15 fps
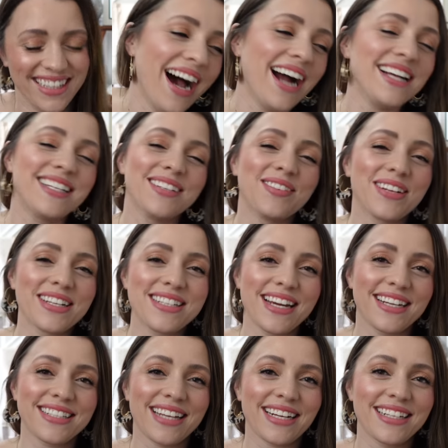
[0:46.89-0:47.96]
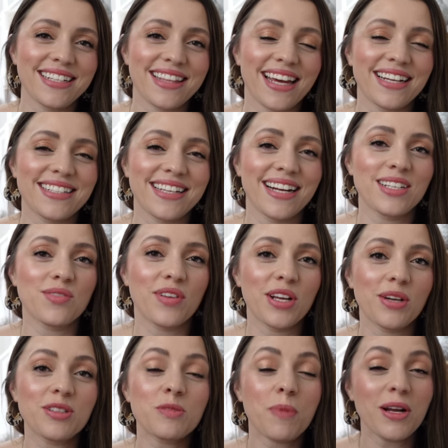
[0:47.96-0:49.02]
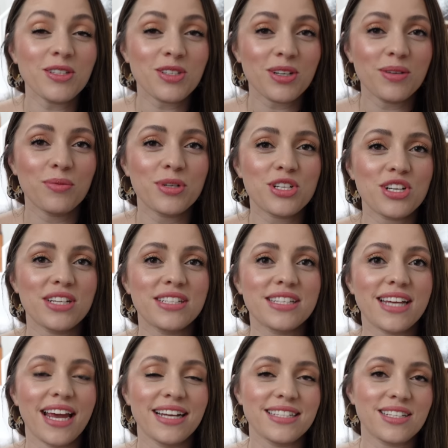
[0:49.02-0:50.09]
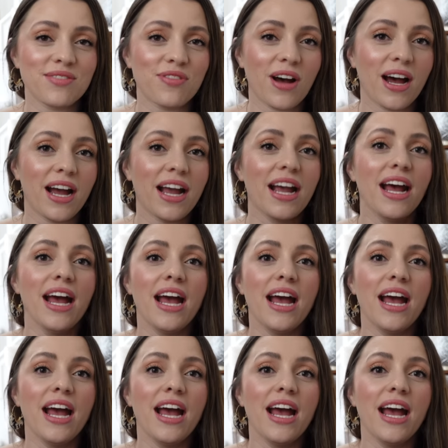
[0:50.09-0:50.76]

I did want to take a second to thank today's video sponsor, which is Casetify.